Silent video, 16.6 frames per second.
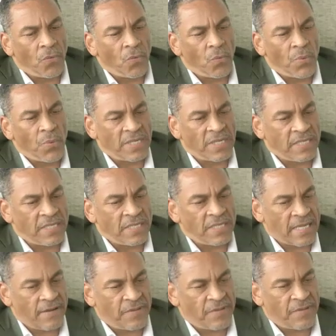we just have
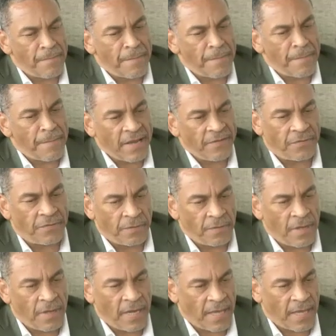to be mindful,
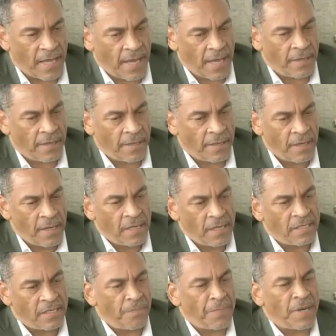again,
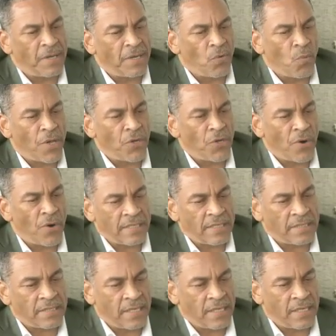depending where you are
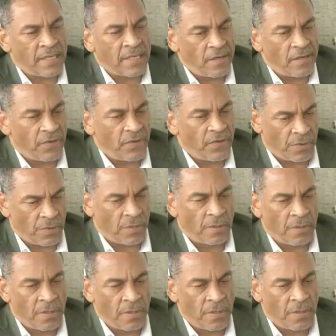as an
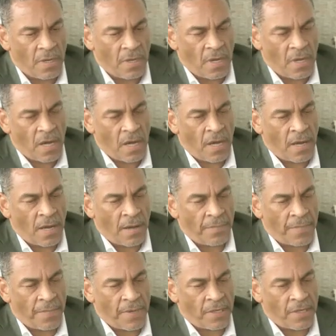individual,
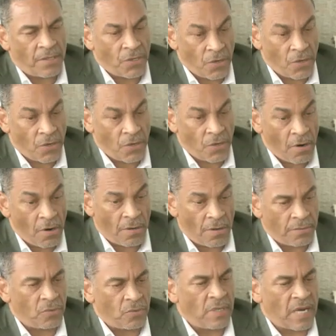in your
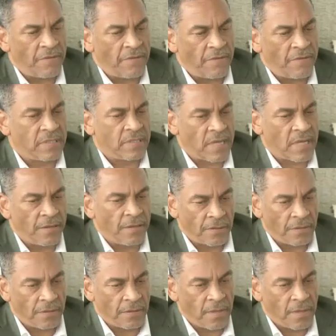own life
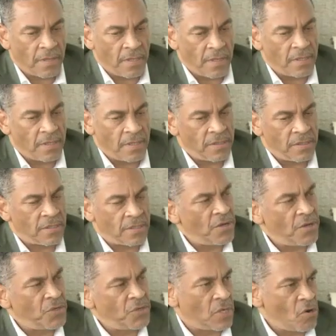cycle is how you
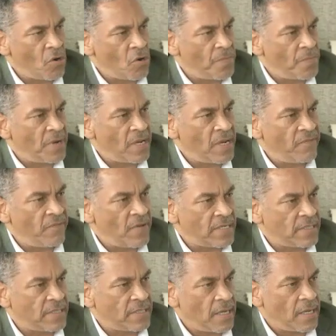would go about
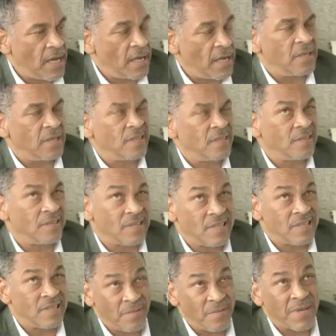investing, and
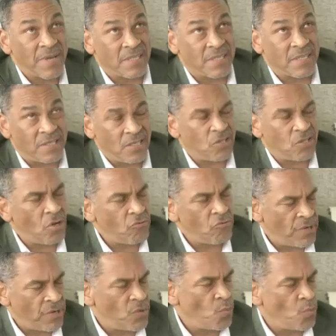in some instances not
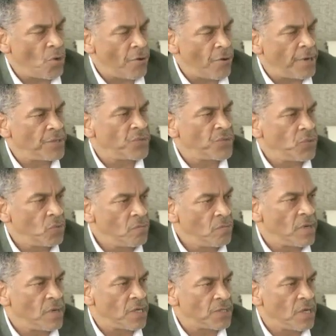really worrying too
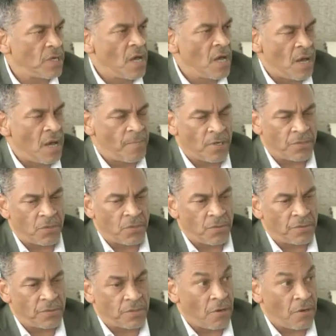much about
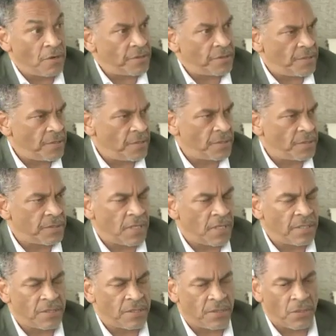those downturns.
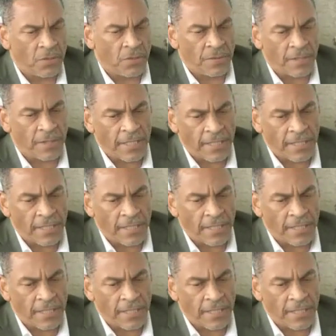And so